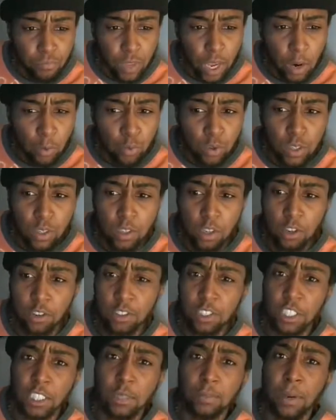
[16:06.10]
I really
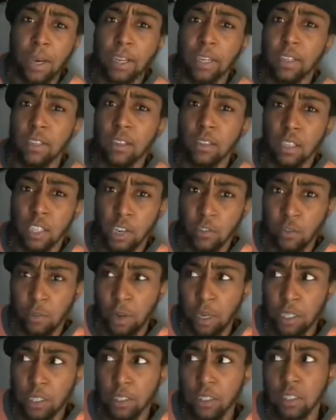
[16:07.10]
encourage anybody and
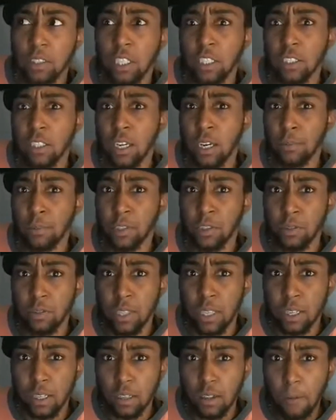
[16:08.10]
everybody to take time to do
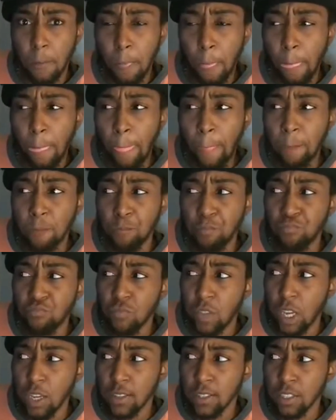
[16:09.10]
that
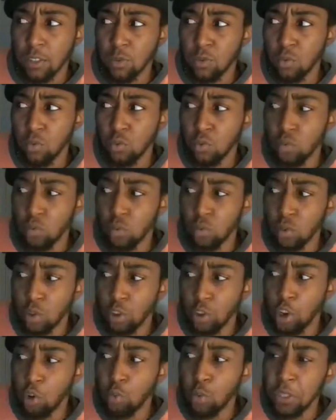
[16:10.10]
and to
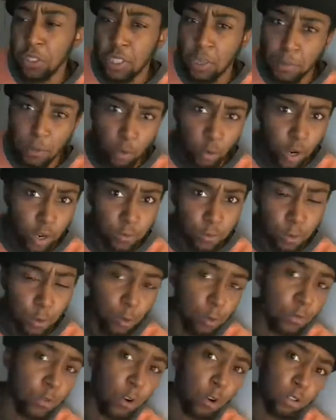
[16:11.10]
know what demographic
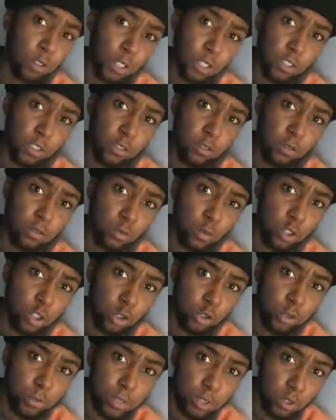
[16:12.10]
you fall into
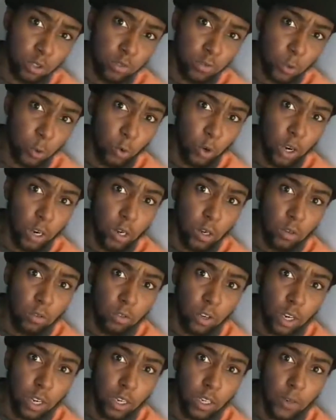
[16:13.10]
once you observe the crowd,
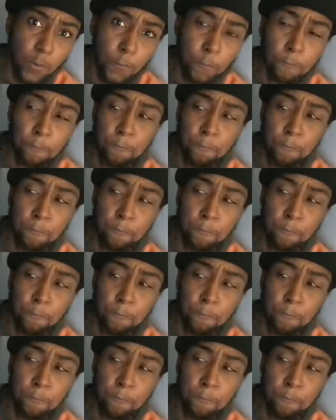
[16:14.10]
right?